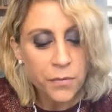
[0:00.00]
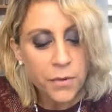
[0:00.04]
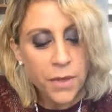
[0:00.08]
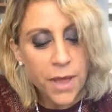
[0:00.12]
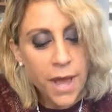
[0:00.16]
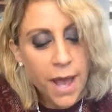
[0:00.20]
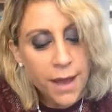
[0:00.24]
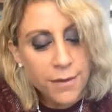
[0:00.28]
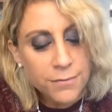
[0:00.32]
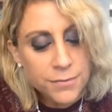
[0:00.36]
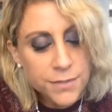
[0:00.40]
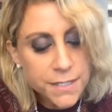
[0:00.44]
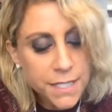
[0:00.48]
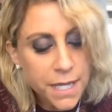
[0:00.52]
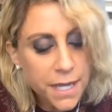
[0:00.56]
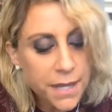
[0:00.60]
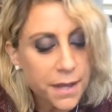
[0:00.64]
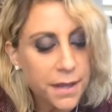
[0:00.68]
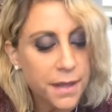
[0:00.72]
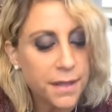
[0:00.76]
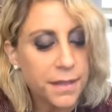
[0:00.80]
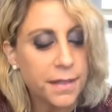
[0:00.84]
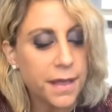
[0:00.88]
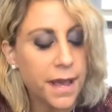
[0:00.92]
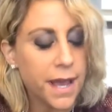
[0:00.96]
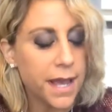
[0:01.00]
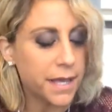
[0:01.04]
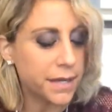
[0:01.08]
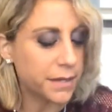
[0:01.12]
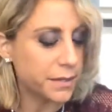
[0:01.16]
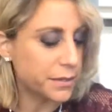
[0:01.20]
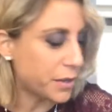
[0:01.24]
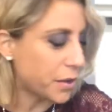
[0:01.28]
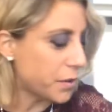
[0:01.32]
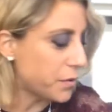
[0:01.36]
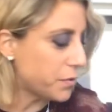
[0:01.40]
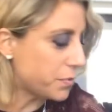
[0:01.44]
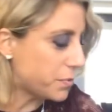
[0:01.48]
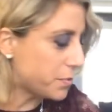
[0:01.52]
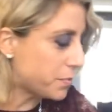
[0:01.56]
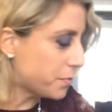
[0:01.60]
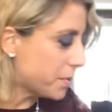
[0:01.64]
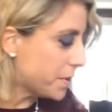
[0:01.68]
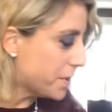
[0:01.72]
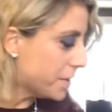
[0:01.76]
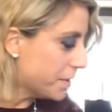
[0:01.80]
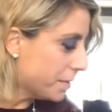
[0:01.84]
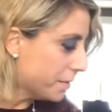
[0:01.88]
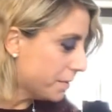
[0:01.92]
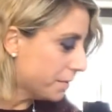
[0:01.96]
We'll have to like go
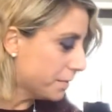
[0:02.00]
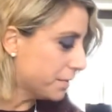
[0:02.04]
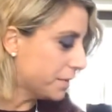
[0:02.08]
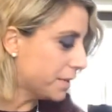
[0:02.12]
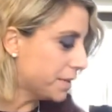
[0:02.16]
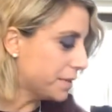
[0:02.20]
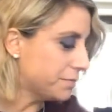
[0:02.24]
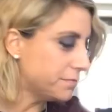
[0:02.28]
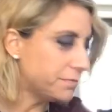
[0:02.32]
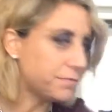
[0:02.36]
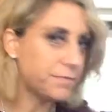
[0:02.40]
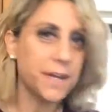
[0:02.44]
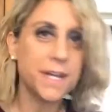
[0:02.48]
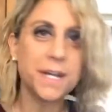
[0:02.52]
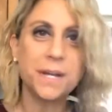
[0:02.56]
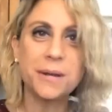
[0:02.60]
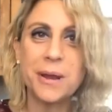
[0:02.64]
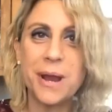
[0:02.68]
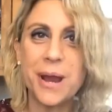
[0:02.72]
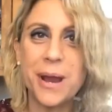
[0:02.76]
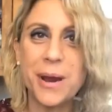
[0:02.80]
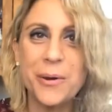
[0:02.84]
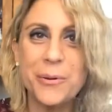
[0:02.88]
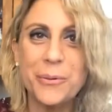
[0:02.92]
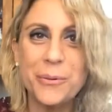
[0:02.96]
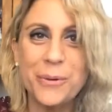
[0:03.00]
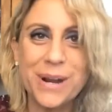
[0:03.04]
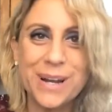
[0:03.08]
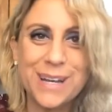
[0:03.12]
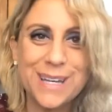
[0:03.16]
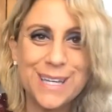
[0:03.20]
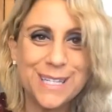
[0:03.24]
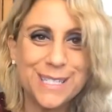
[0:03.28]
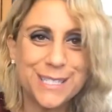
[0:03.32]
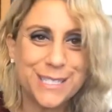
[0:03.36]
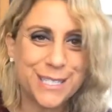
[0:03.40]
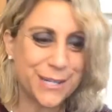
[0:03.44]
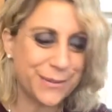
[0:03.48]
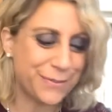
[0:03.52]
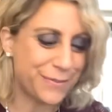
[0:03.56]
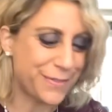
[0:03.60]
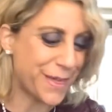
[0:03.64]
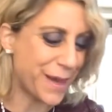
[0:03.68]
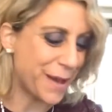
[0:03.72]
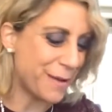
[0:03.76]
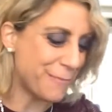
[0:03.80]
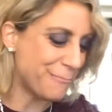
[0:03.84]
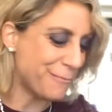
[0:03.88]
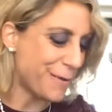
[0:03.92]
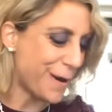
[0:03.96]
through and figure out what each of
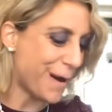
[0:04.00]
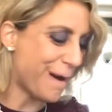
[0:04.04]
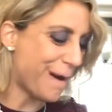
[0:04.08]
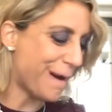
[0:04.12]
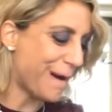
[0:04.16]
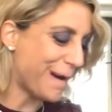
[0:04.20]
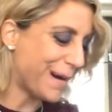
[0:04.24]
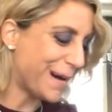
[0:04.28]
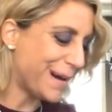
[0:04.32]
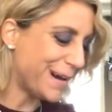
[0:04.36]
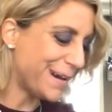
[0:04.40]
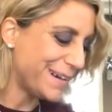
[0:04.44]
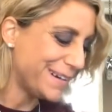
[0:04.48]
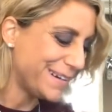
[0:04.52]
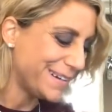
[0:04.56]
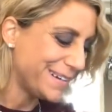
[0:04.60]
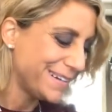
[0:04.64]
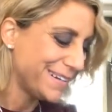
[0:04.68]
them are.